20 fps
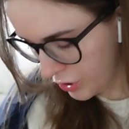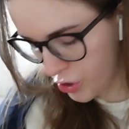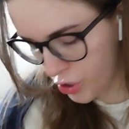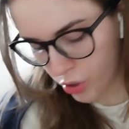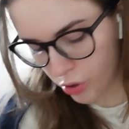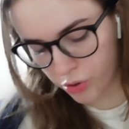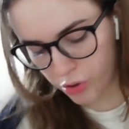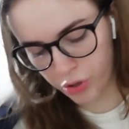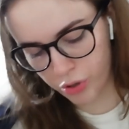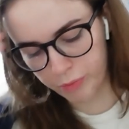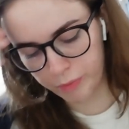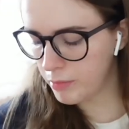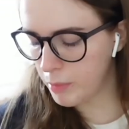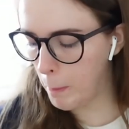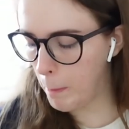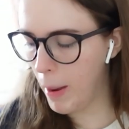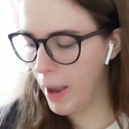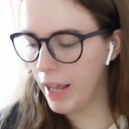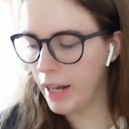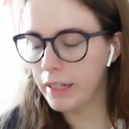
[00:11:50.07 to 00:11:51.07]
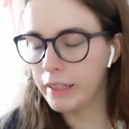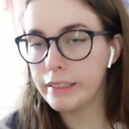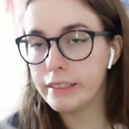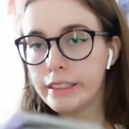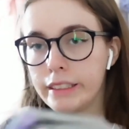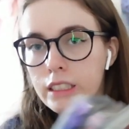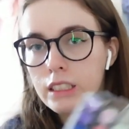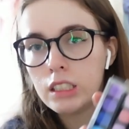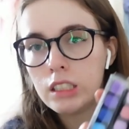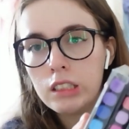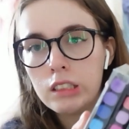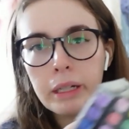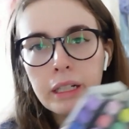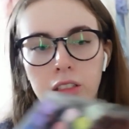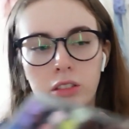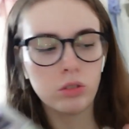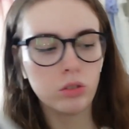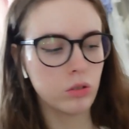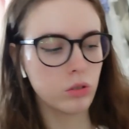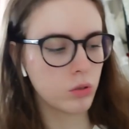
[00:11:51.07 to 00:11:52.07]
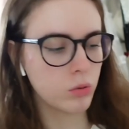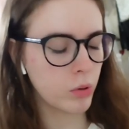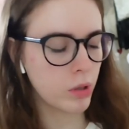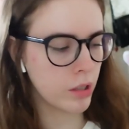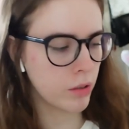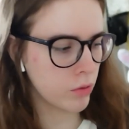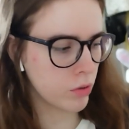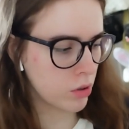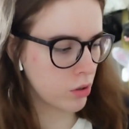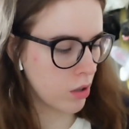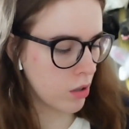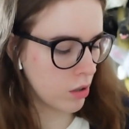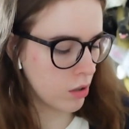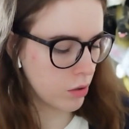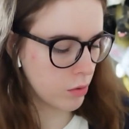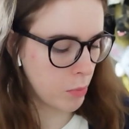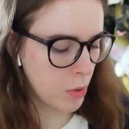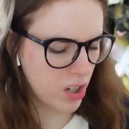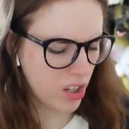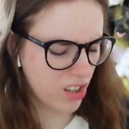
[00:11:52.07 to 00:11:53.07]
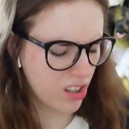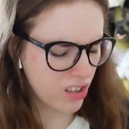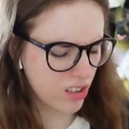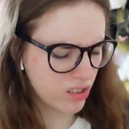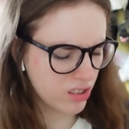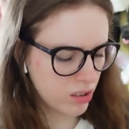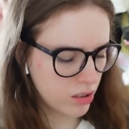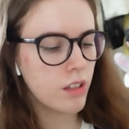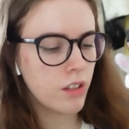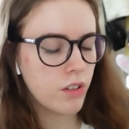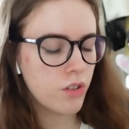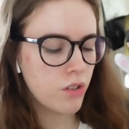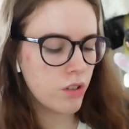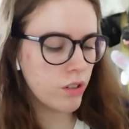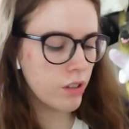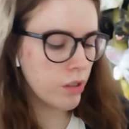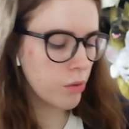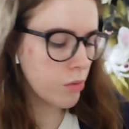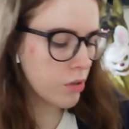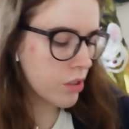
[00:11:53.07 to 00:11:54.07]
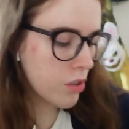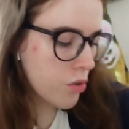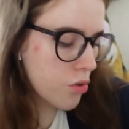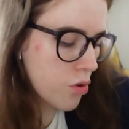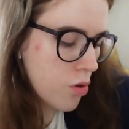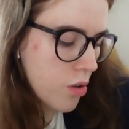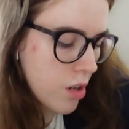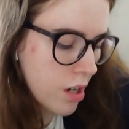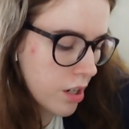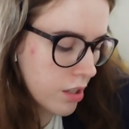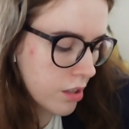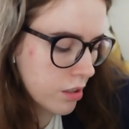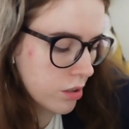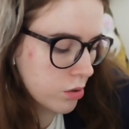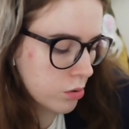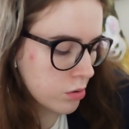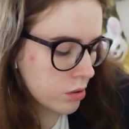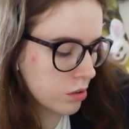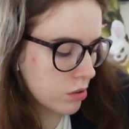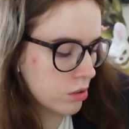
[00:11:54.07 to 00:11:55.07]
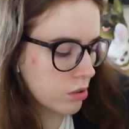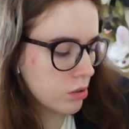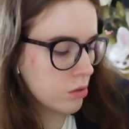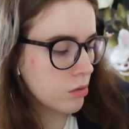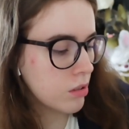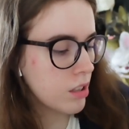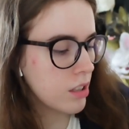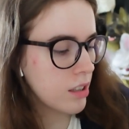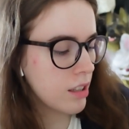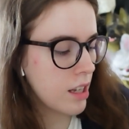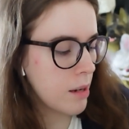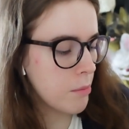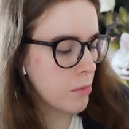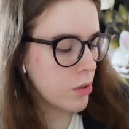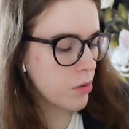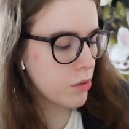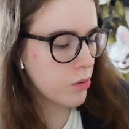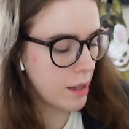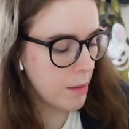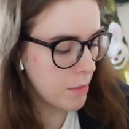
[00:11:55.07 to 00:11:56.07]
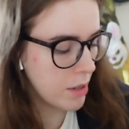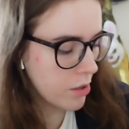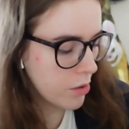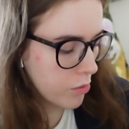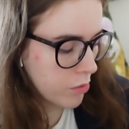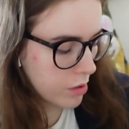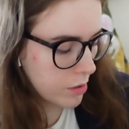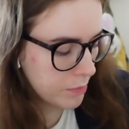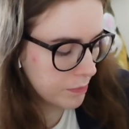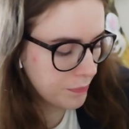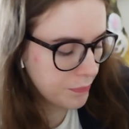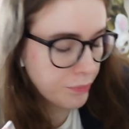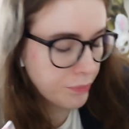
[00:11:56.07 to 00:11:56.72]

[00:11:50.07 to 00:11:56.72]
showed you. Pens, pencils, whatever it's called, markers. I actually want to try this one too, the lemon one.